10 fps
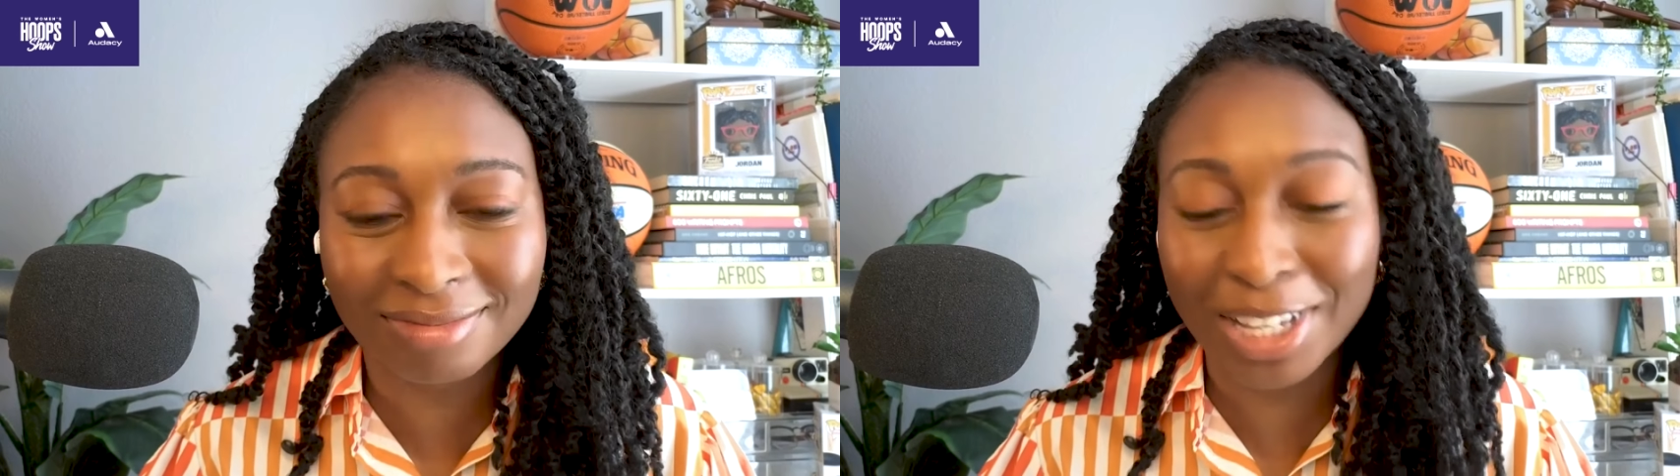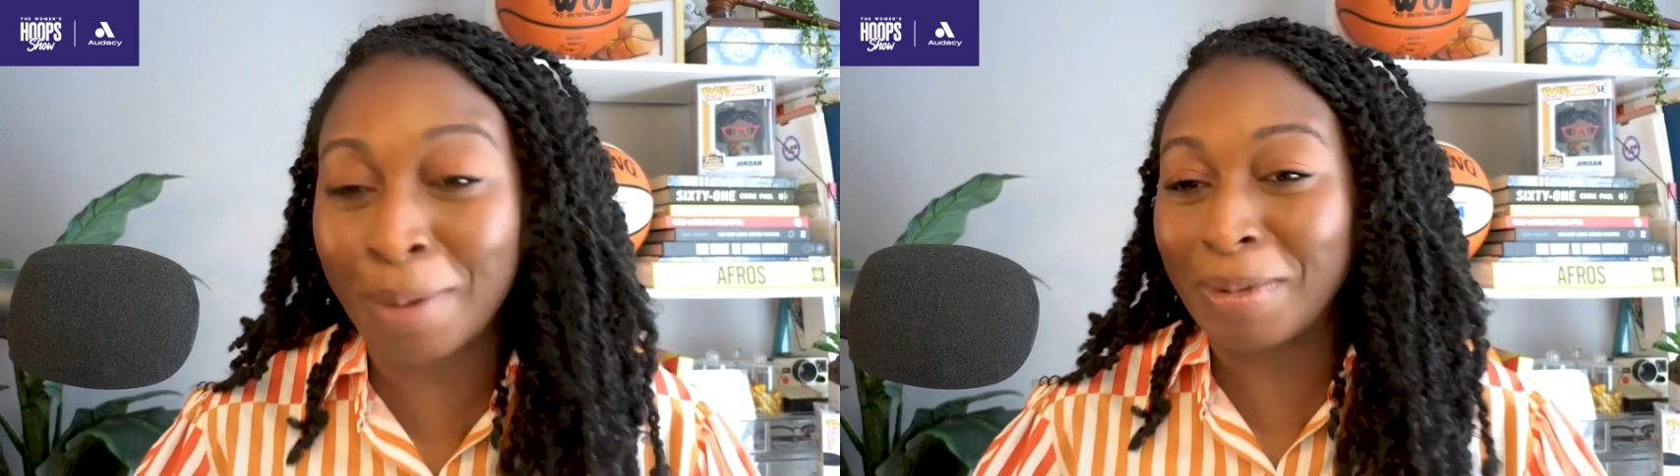
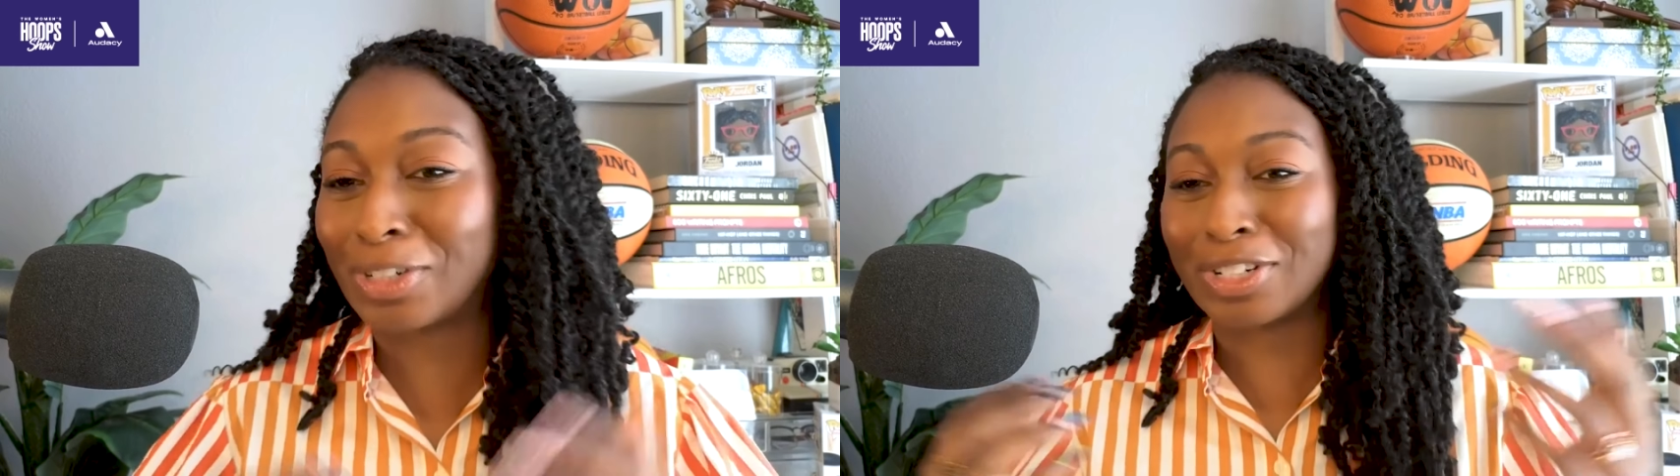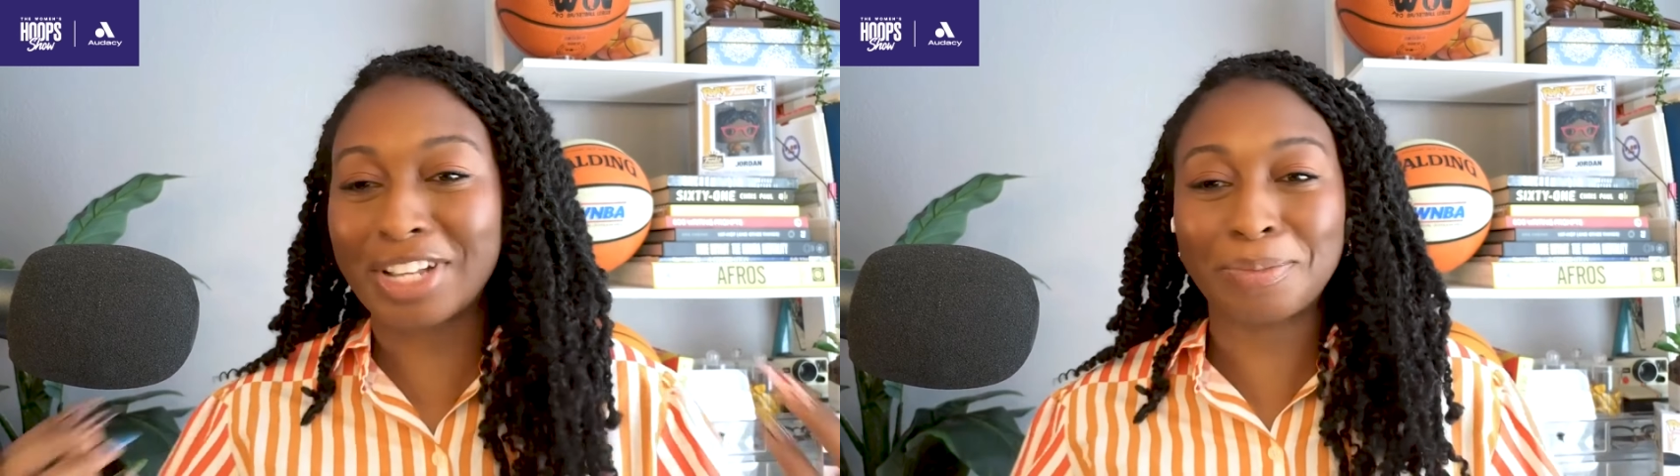the
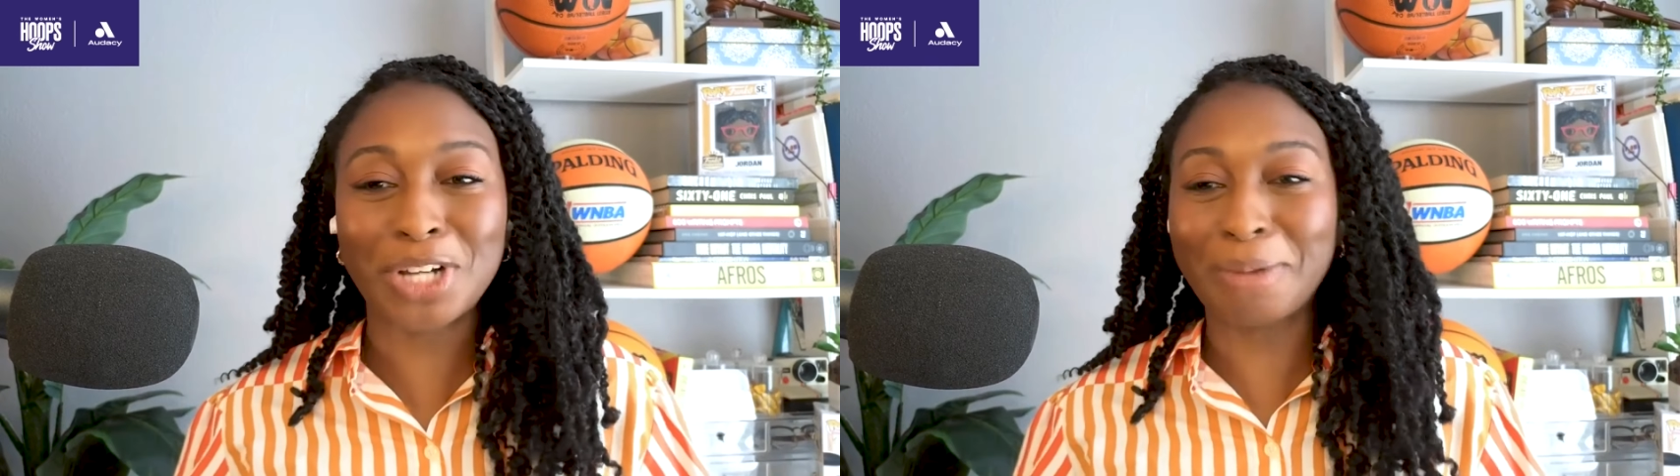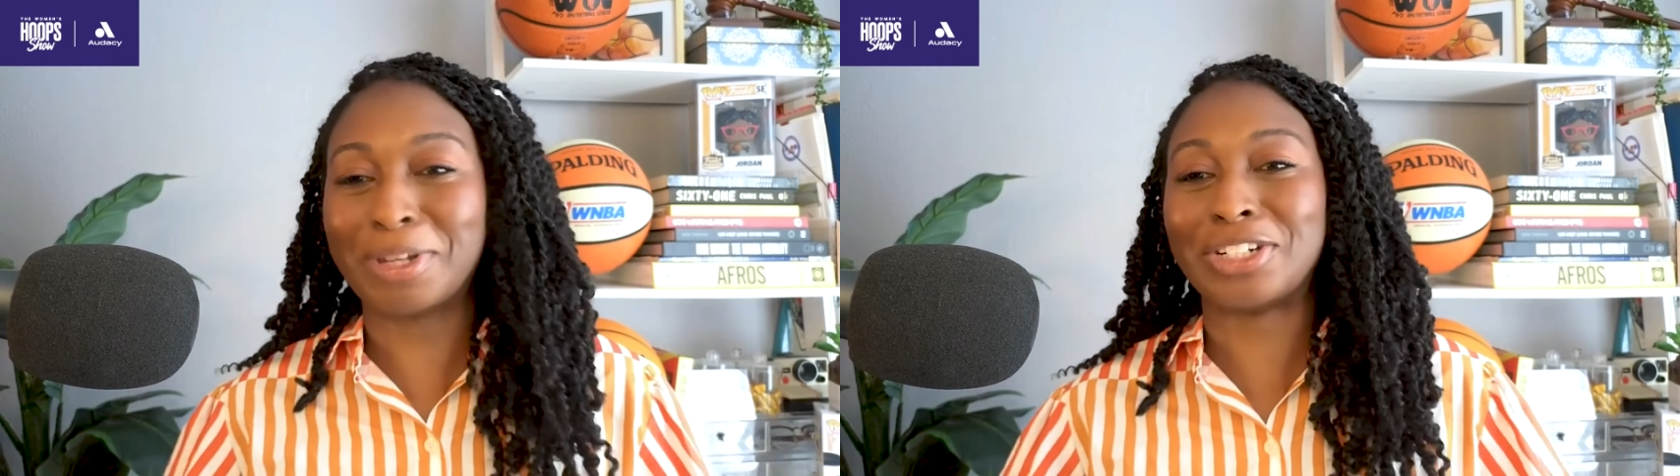Commissioner's Cup
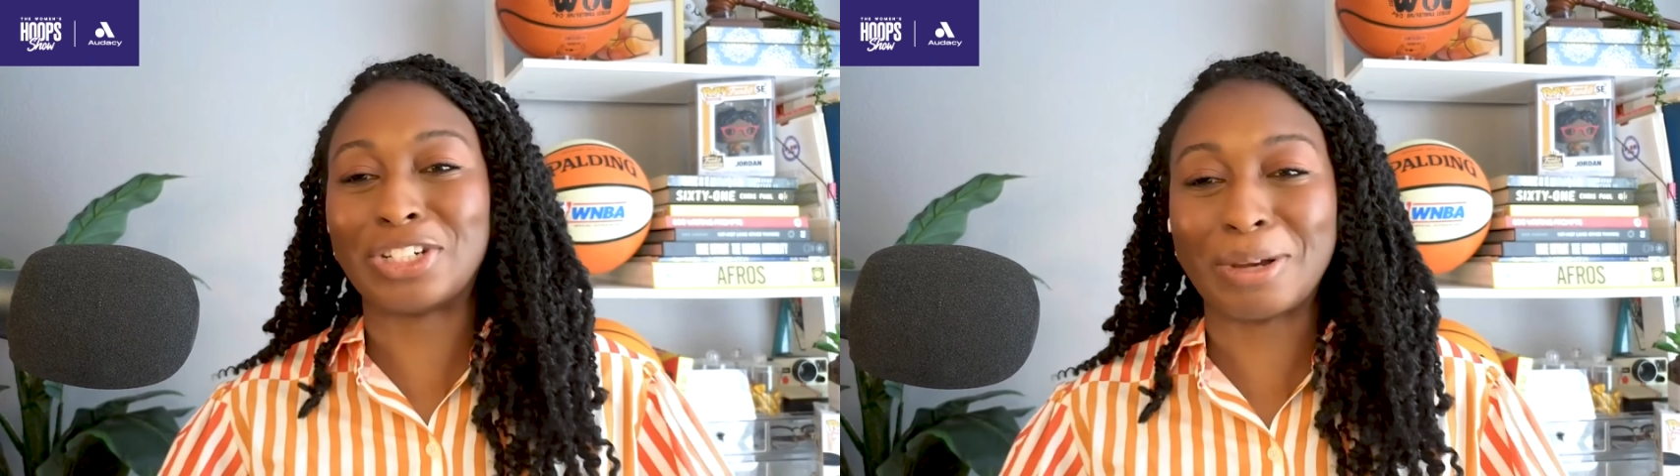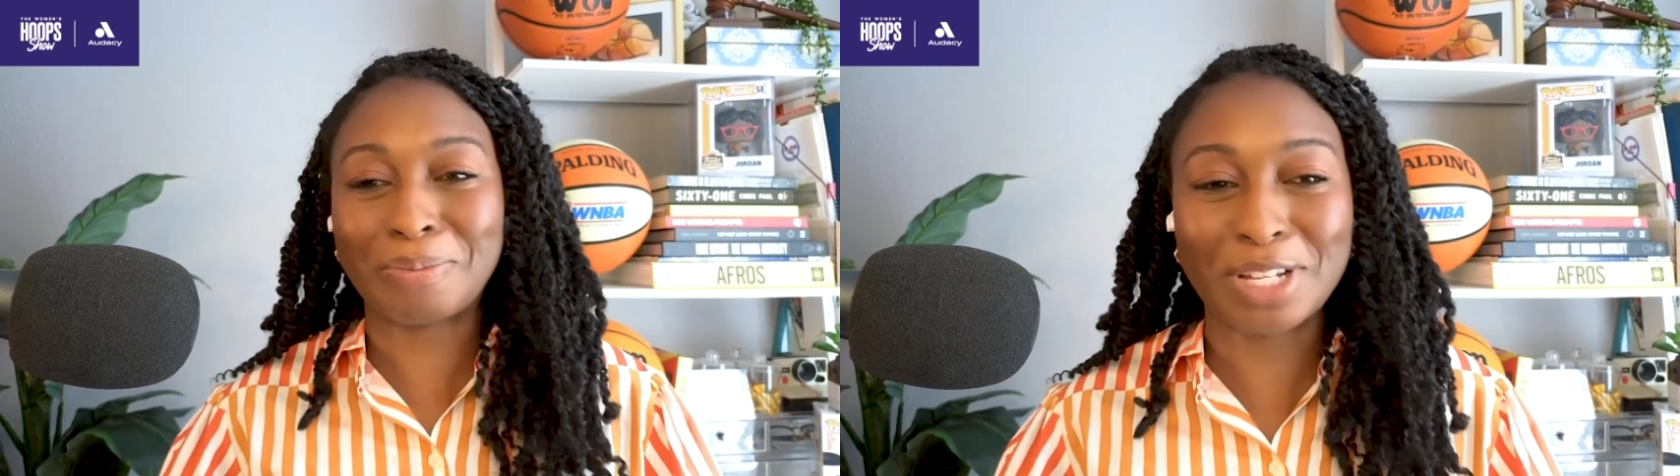
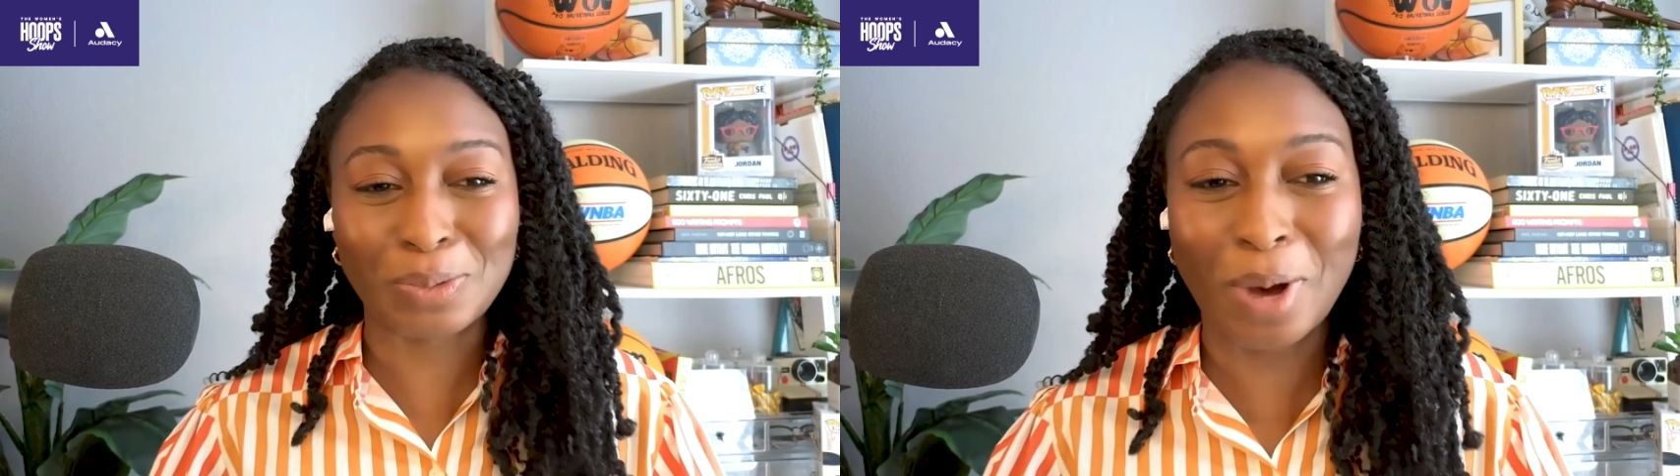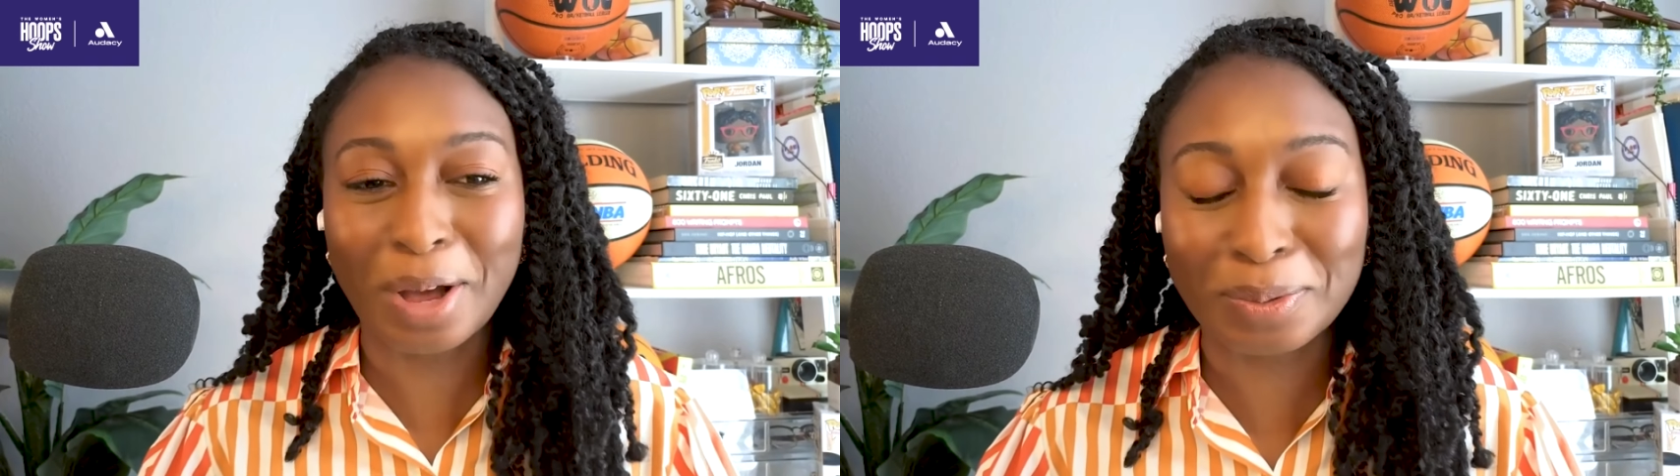Championship
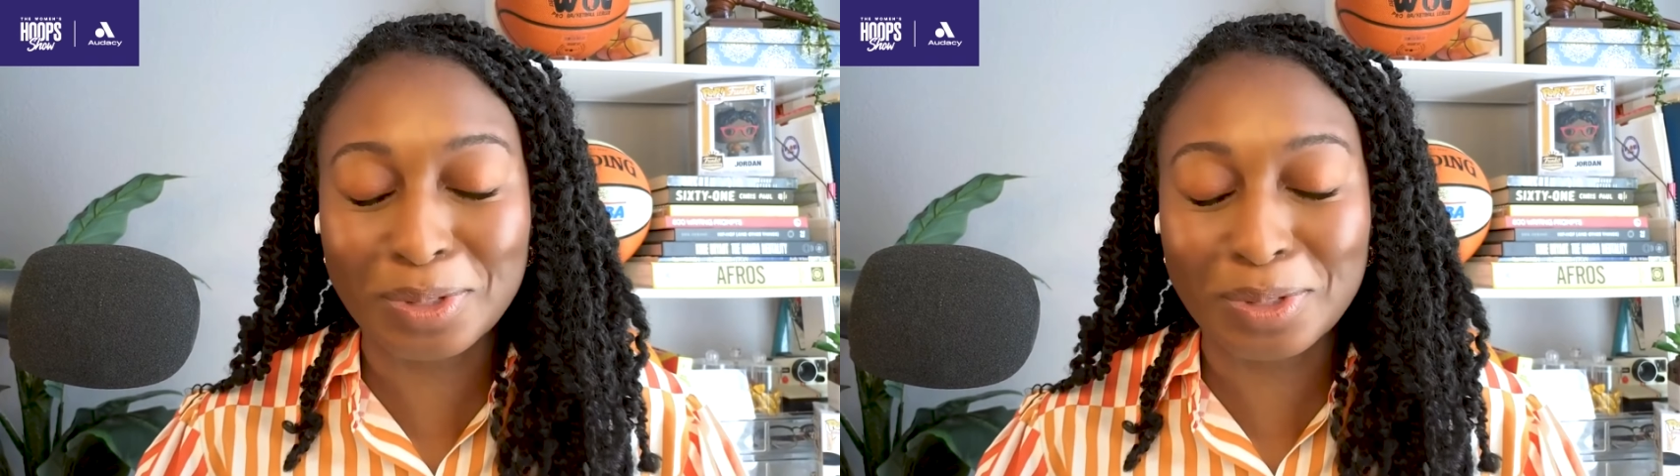as well.